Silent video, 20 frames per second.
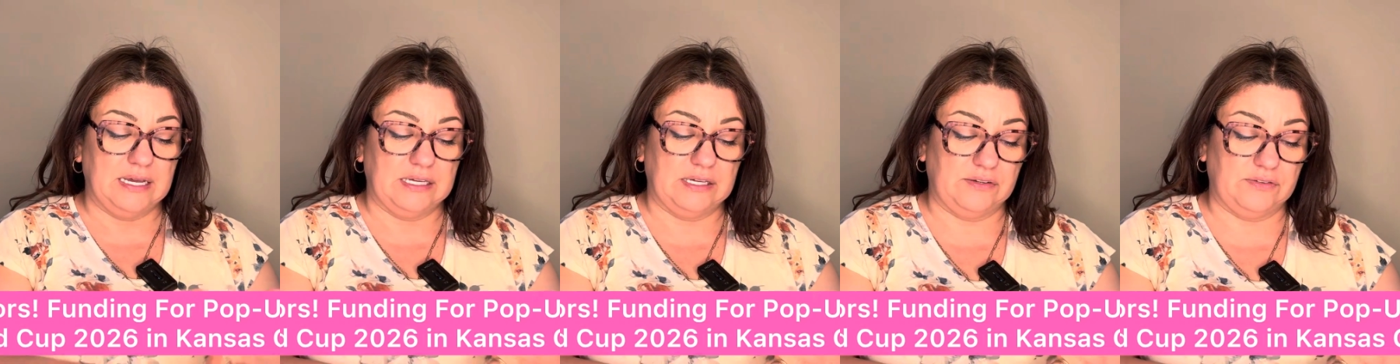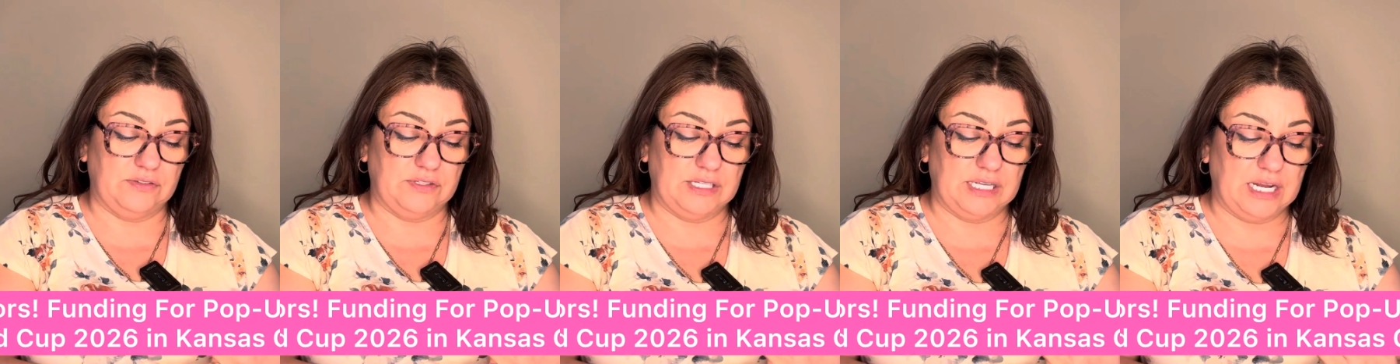
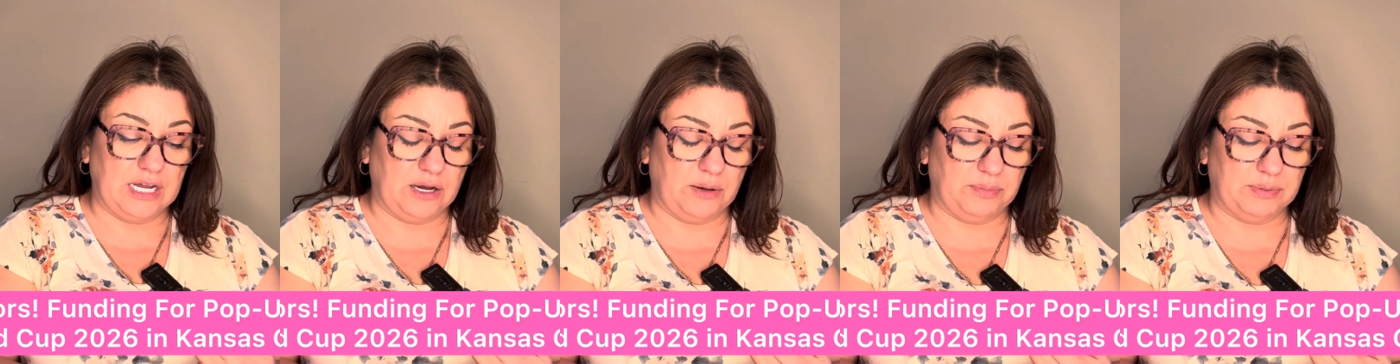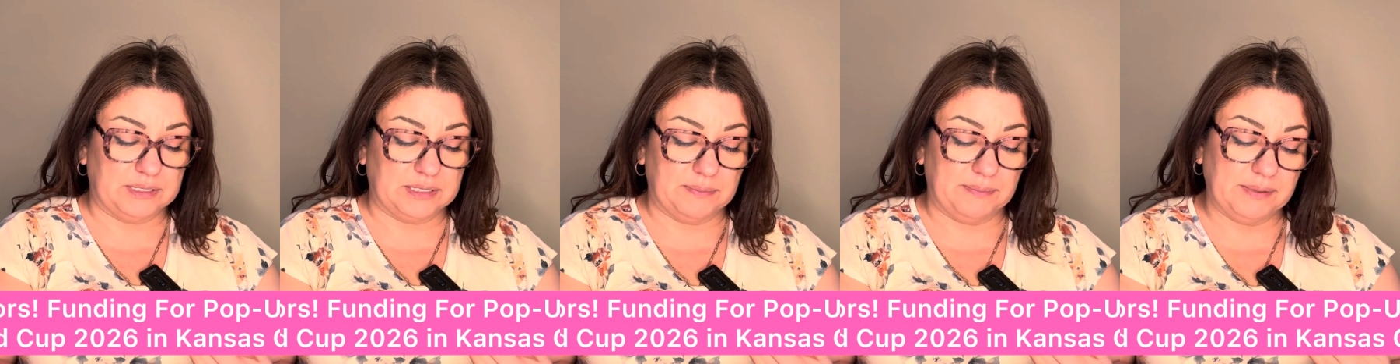if you need help
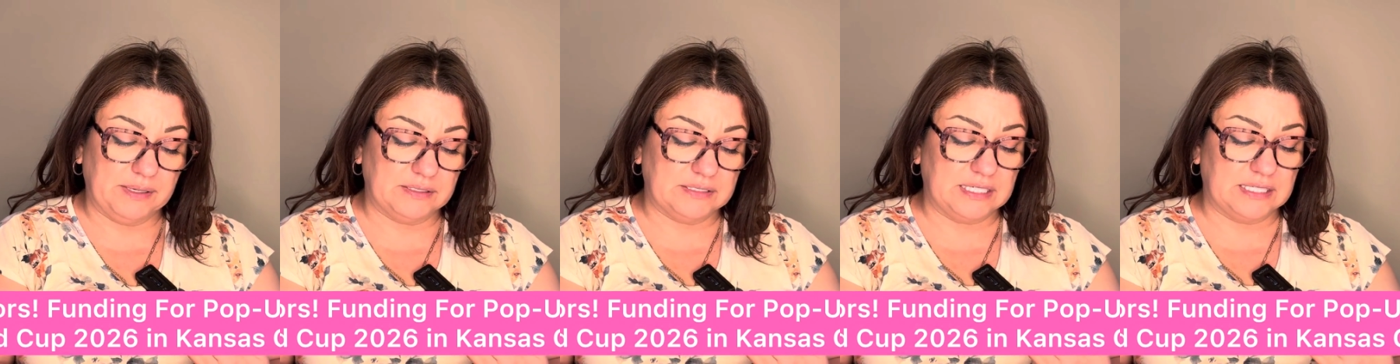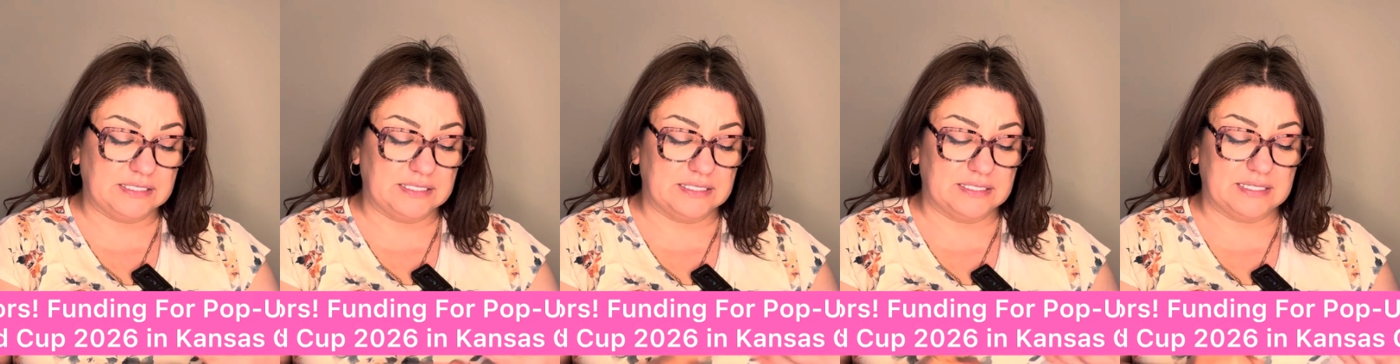with the
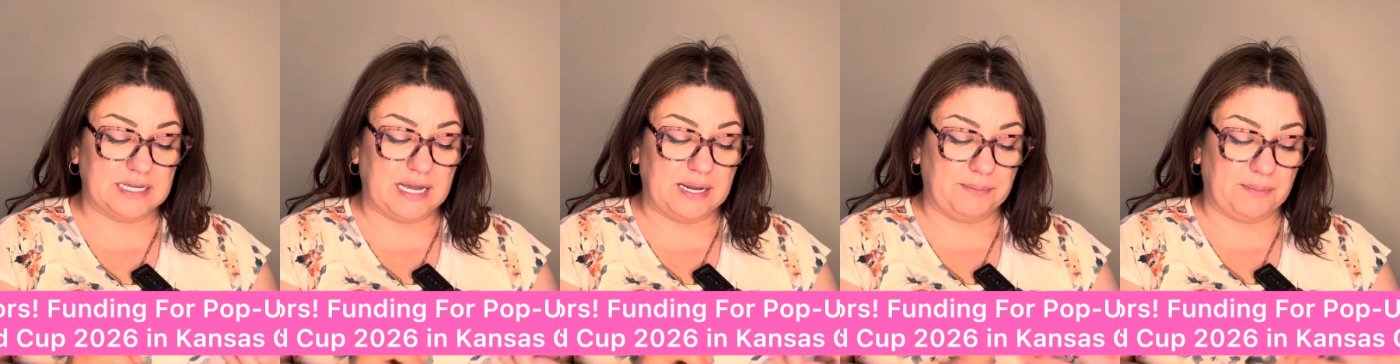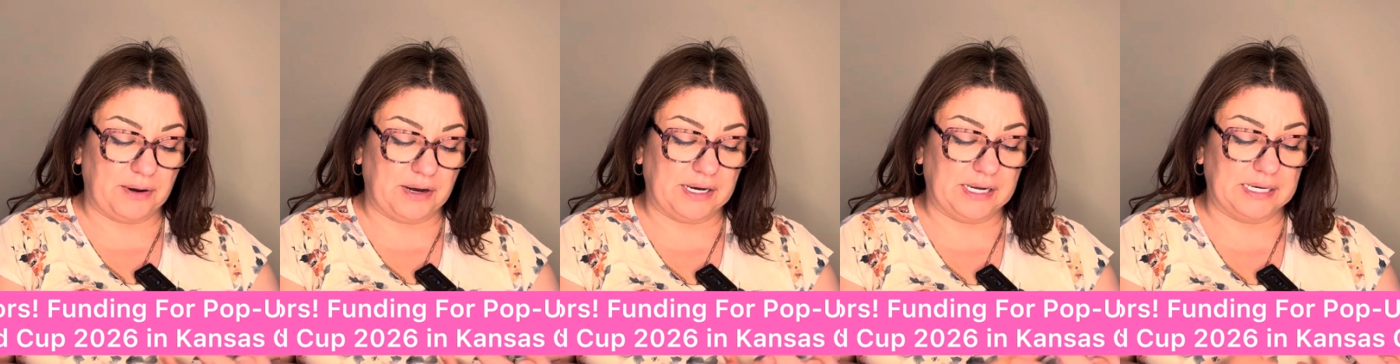build-out design,
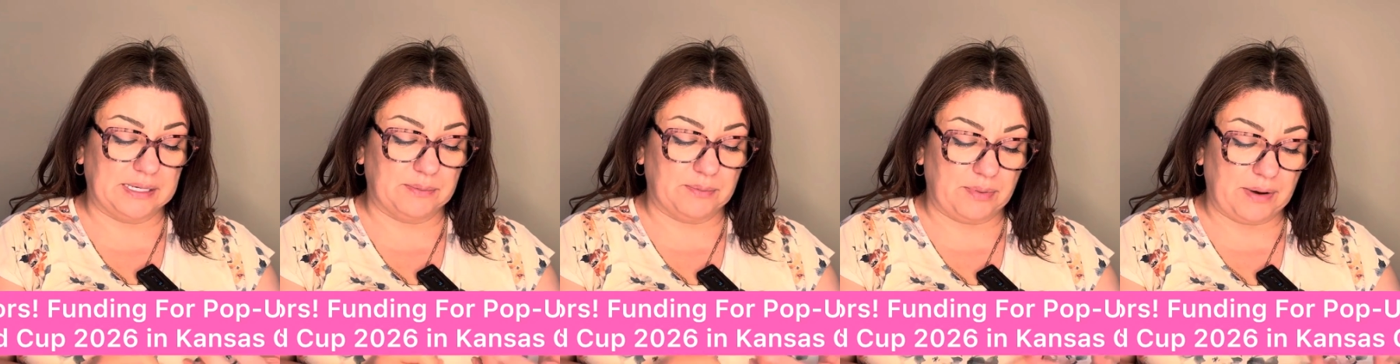marketing,